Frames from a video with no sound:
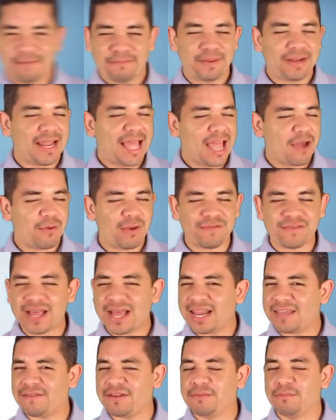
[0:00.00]
But hey, we've
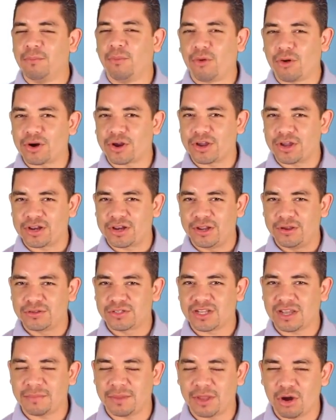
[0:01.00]
got even more good
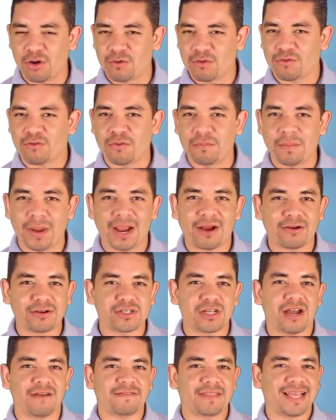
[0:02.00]
news coming over from
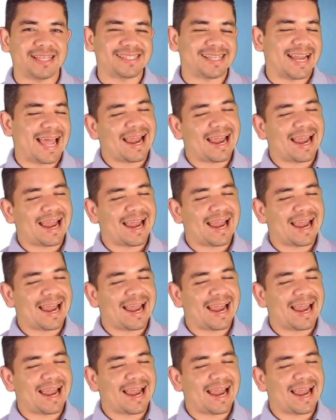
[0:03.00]
Microsoft as an